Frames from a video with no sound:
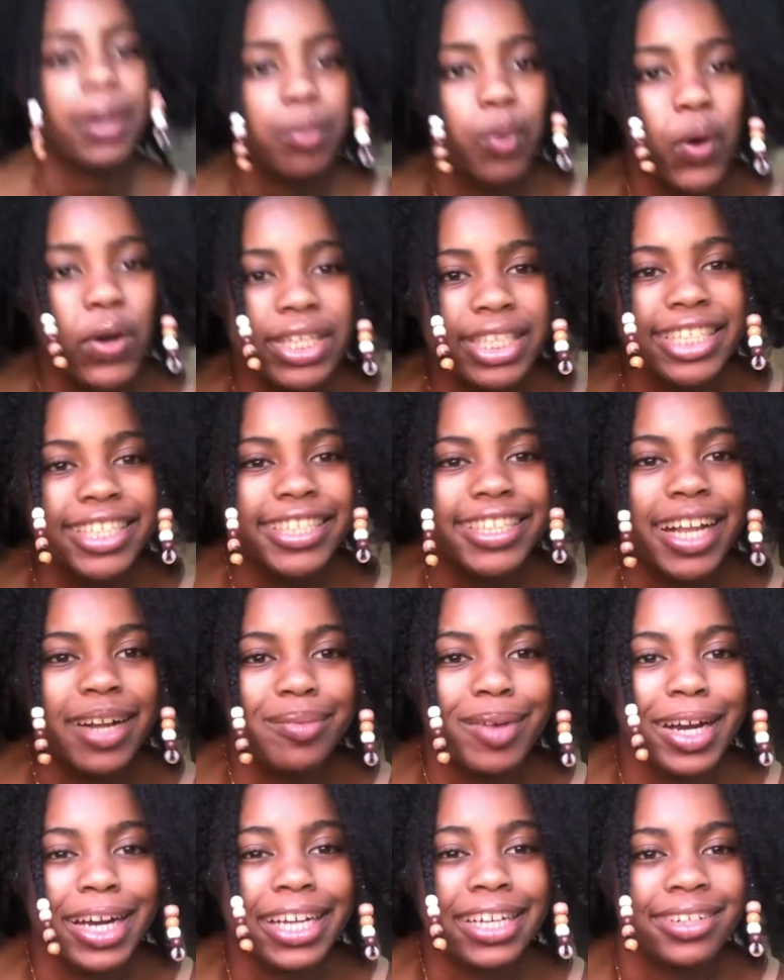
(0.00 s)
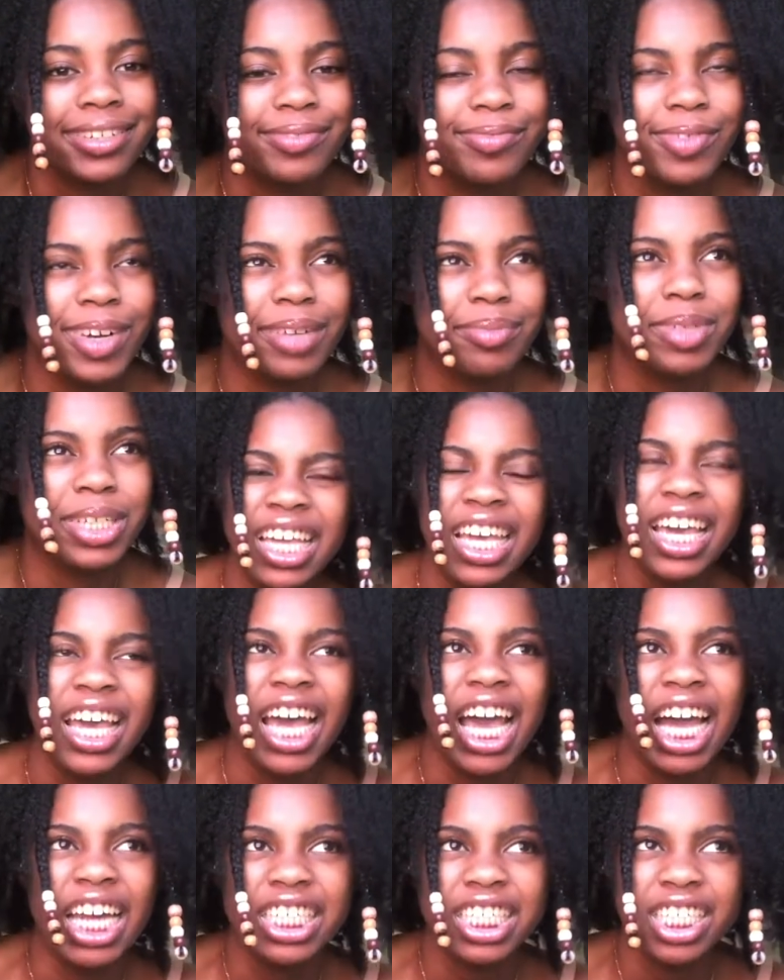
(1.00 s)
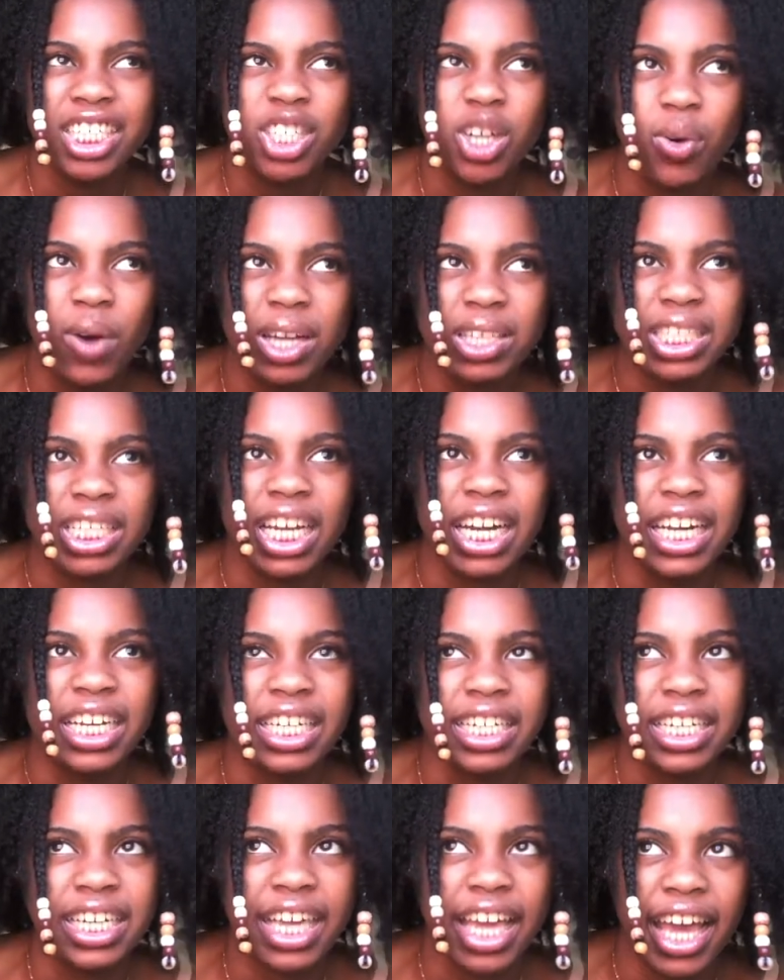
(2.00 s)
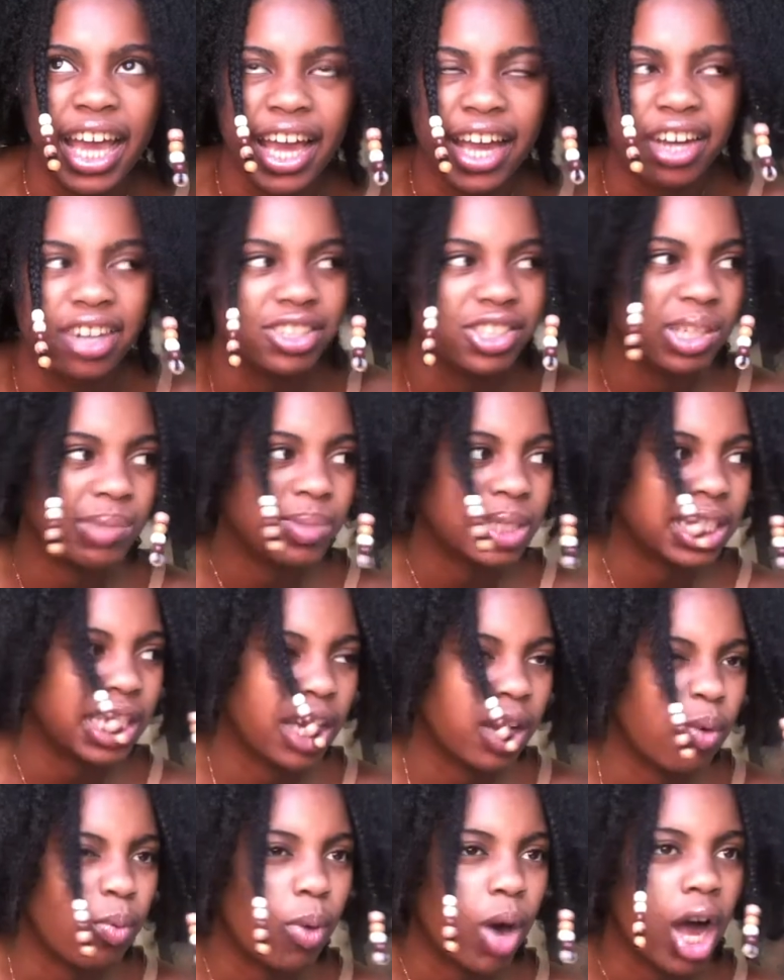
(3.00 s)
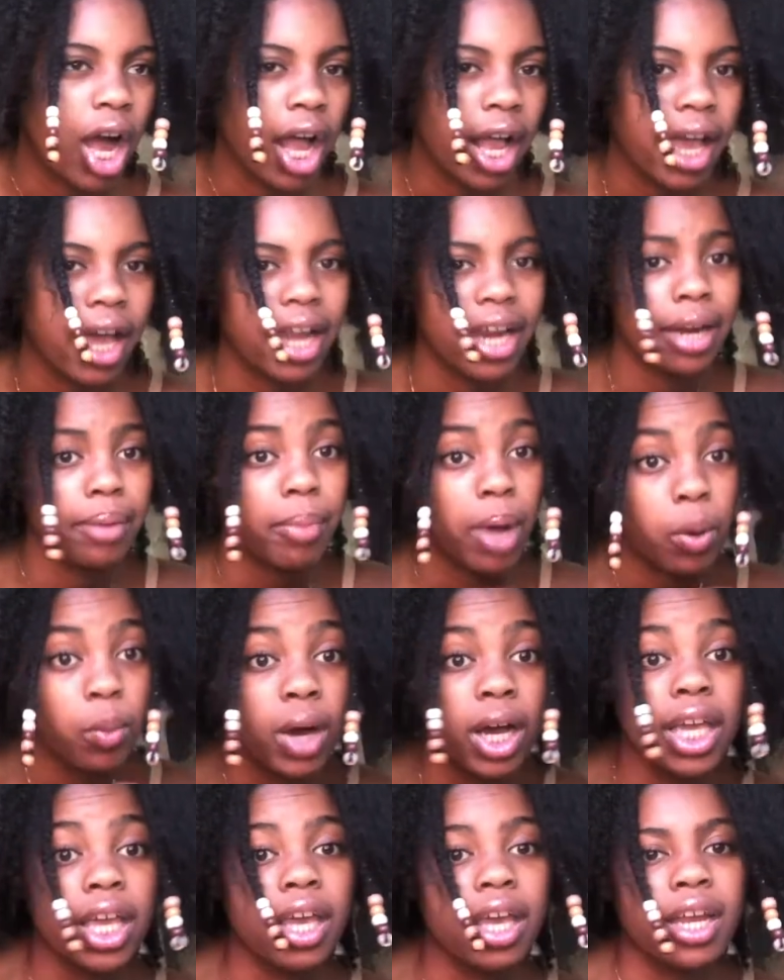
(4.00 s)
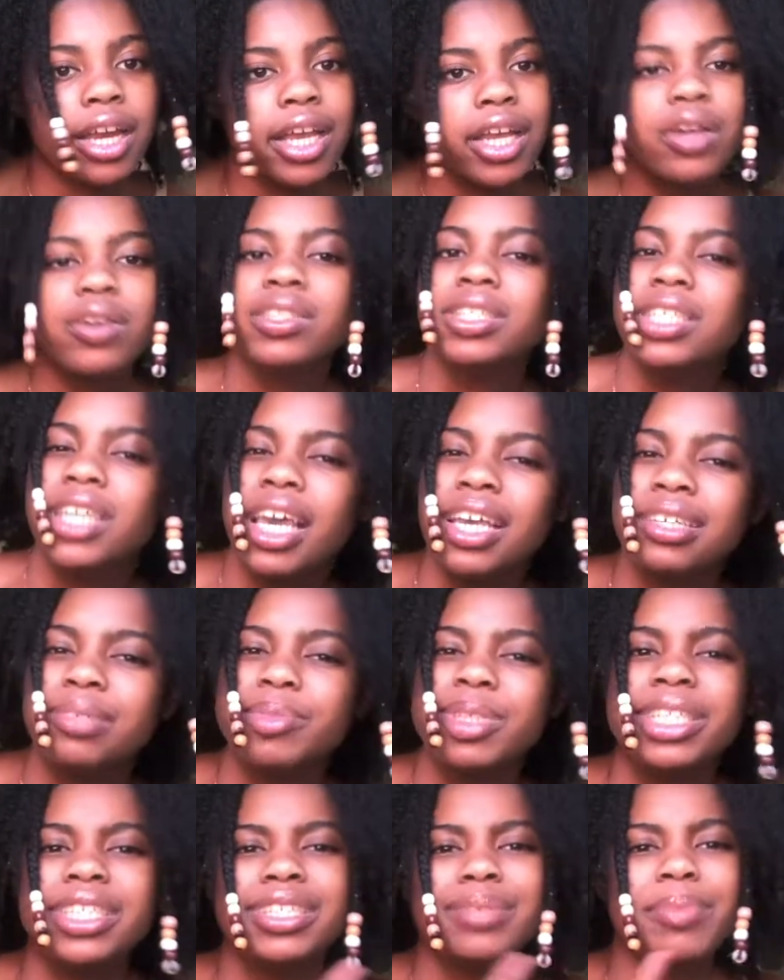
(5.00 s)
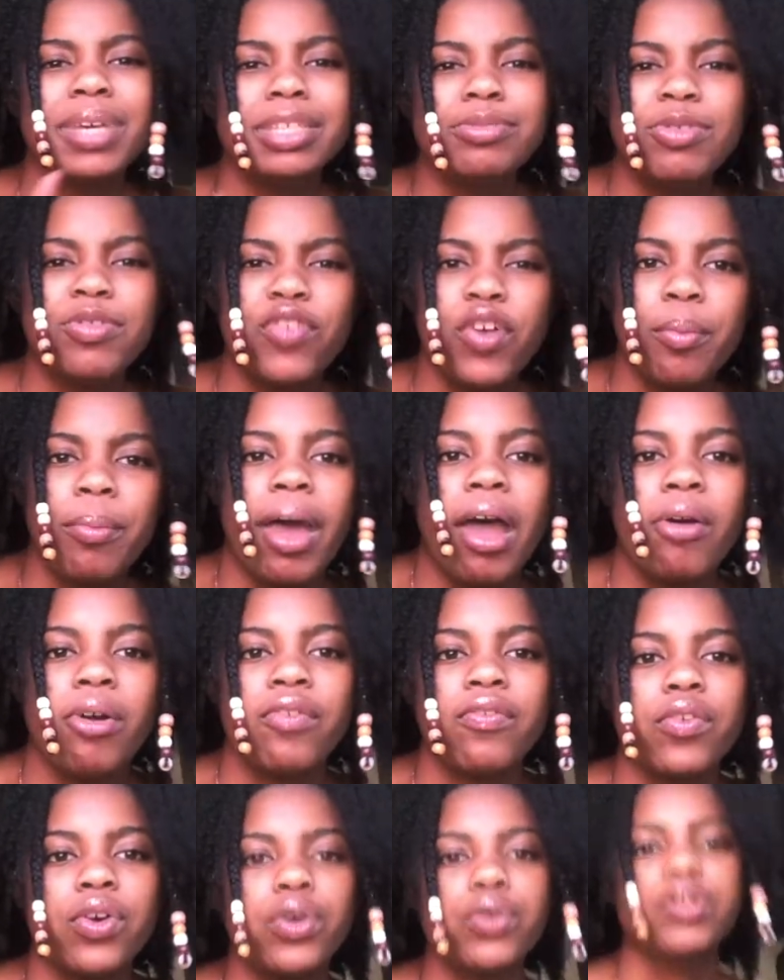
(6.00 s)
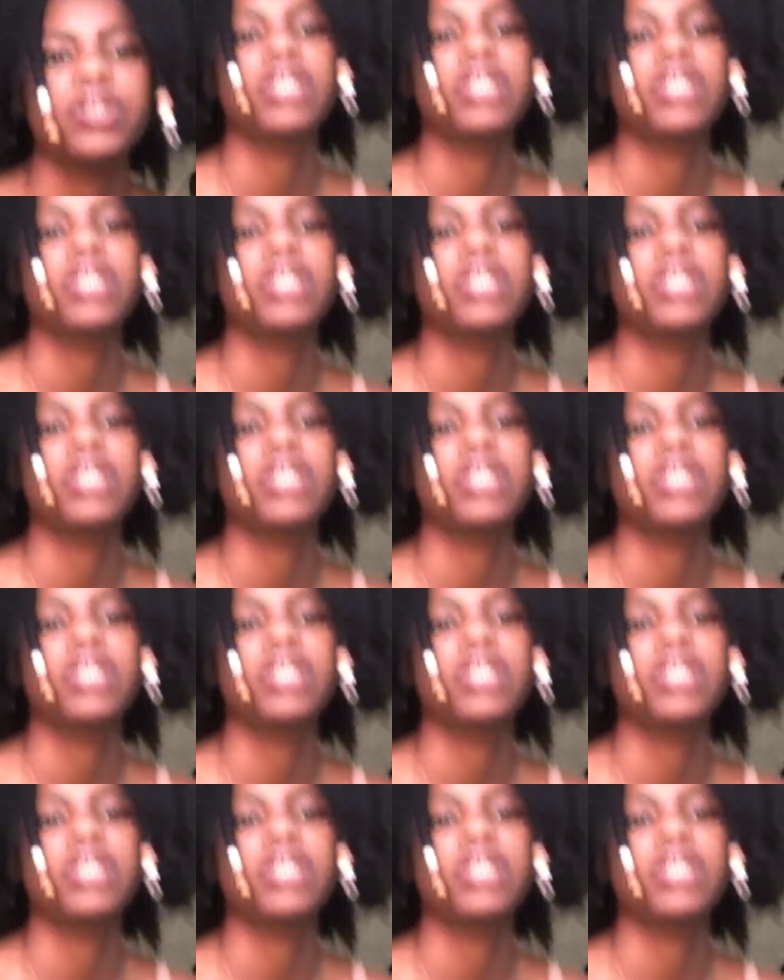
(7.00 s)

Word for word: I'm going to the library one because I need to go outside. I need to get air, so I'm gonna take a walk. And then my walking in heels, yes, because it makes me feel powerful.